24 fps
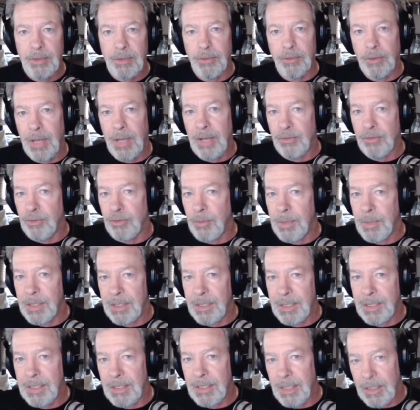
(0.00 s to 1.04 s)
there has to be
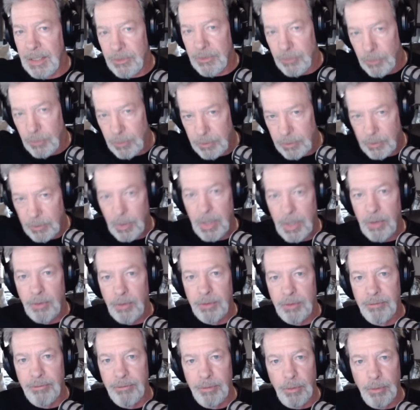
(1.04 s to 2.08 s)
an inlet so that the air
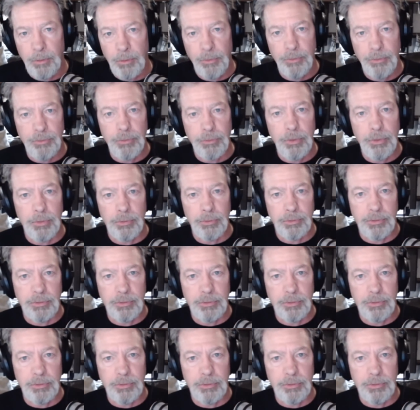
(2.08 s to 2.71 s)
can flow through.